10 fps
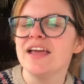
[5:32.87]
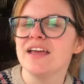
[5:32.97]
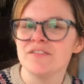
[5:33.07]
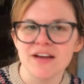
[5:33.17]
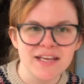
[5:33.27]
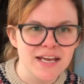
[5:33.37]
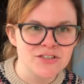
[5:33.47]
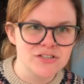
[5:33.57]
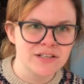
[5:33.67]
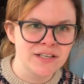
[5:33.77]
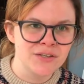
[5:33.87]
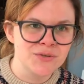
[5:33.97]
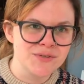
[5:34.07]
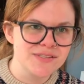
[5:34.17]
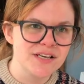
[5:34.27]
If I occasionally
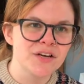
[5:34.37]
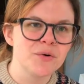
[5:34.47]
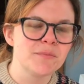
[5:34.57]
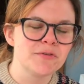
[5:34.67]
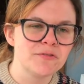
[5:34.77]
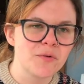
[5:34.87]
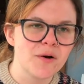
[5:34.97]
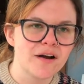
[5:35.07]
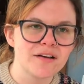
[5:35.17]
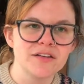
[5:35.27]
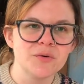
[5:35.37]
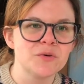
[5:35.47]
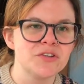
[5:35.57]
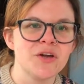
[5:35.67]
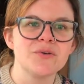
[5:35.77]
use a group of four, you will
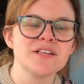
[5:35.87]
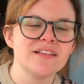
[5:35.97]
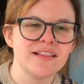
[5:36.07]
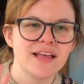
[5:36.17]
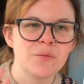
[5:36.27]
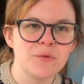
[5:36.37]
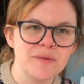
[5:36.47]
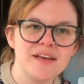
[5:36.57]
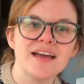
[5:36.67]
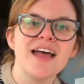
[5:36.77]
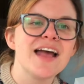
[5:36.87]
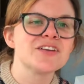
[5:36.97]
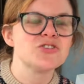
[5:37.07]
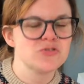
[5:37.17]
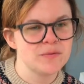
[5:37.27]
note that they will be
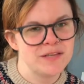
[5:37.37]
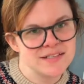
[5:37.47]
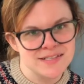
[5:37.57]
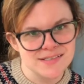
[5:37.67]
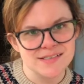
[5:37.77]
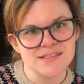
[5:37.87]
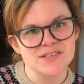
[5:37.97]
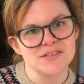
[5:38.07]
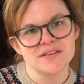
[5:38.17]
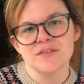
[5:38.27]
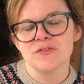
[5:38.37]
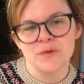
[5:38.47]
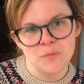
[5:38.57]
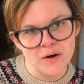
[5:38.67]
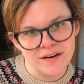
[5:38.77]
extremely distanced
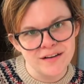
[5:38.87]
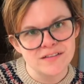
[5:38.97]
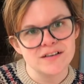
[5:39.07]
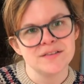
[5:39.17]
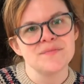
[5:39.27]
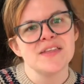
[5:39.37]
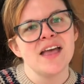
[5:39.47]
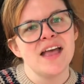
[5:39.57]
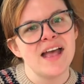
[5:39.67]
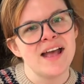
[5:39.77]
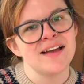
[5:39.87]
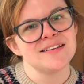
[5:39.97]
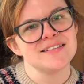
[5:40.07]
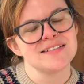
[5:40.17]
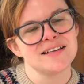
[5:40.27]
from one another,
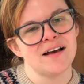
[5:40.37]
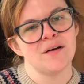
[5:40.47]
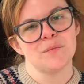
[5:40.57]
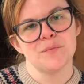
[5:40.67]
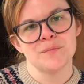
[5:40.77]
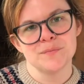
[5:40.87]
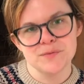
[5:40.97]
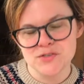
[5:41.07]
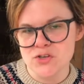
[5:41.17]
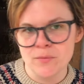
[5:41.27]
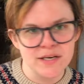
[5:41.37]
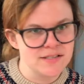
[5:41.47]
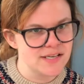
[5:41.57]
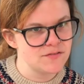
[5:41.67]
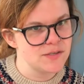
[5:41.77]
and so many
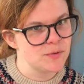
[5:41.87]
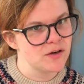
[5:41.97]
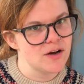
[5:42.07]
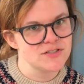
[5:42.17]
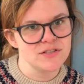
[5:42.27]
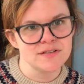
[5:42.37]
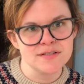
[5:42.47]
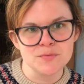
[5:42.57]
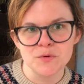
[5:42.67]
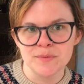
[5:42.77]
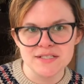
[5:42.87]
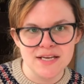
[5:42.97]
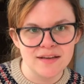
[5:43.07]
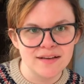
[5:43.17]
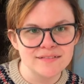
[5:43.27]
safety precautions will be
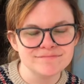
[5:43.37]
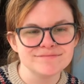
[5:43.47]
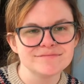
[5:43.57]
taken.